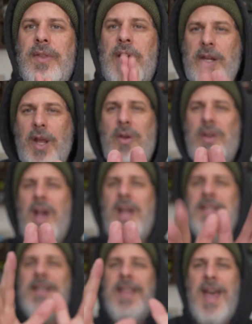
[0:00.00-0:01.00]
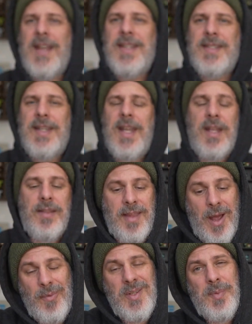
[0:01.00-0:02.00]
There you go, guys. That is it.
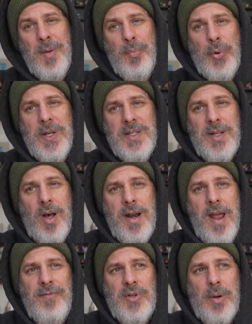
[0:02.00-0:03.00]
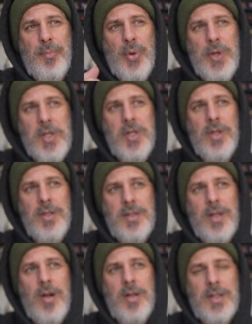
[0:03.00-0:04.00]
That one's been pretty sought after. A pretty good
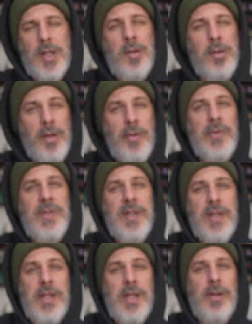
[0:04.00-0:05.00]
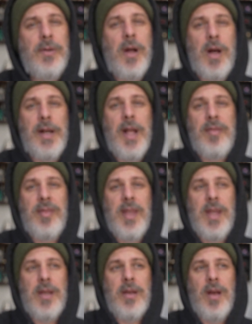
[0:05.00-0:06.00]
dunk to close the year on, I
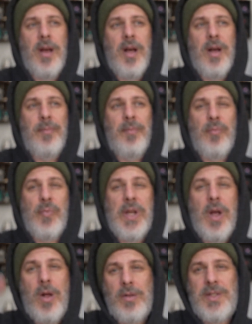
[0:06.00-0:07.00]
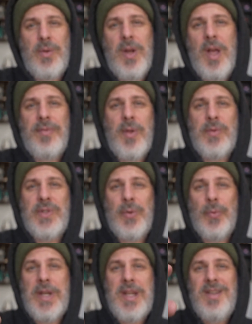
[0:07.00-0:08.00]
think. Um, we also got those
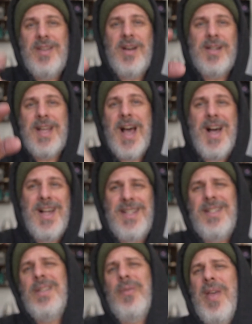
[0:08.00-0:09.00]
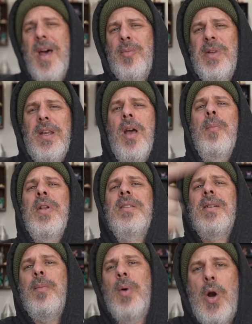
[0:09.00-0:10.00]
green dunk highs, so that'll be coming
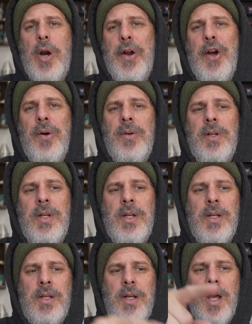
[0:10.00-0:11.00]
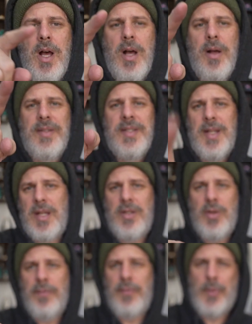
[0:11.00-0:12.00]
tomorrow. Uh, stay
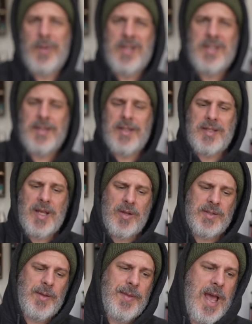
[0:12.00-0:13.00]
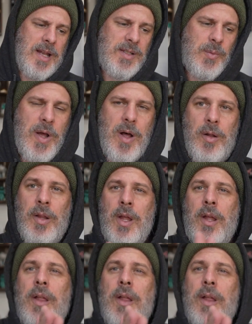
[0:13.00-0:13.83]
tuned for release details on that as well.